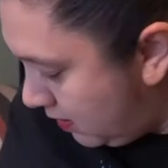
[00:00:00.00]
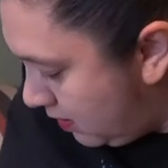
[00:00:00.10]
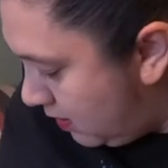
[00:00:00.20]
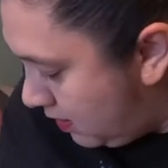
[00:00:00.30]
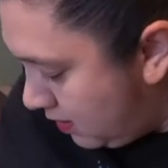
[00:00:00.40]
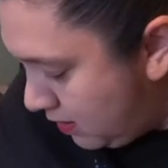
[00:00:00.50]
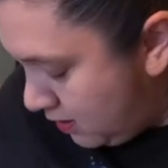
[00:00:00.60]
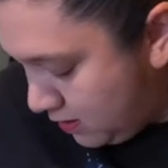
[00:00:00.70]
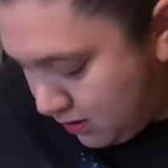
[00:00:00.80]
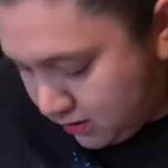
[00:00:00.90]

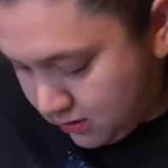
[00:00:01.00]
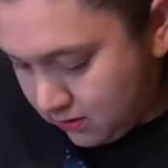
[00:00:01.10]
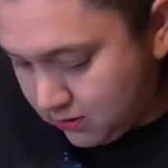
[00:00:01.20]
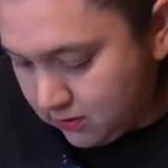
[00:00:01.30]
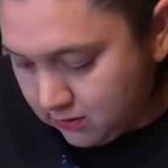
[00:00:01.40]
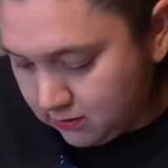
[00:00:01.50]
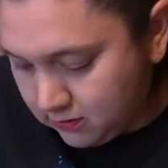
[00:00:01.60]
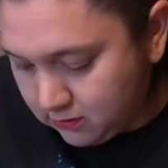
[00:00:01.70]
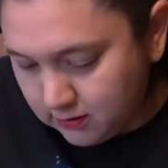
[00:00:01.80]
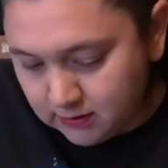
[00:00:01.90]

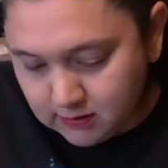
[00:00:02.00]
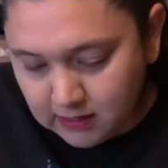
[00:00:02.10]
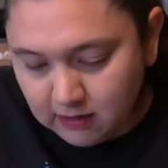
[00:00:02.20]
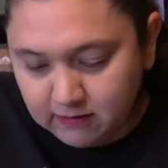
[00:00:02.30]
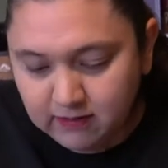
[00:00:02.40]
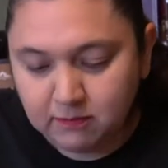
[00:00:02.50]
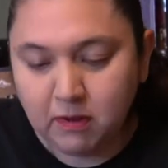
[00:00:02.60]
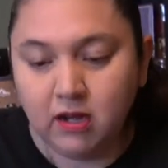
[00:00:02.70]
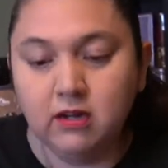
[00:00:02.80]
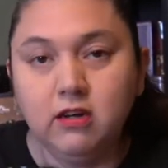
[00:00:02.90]
So this is how this
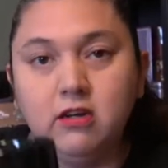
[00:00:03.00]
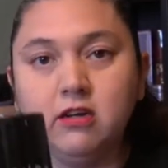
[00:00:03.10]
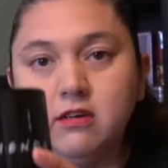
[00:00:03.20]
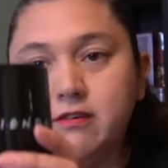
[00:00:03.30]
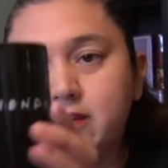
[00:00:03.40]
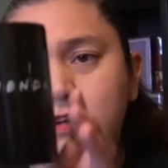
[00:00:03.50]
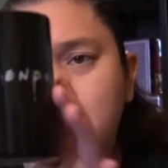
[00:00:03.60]
mug looks.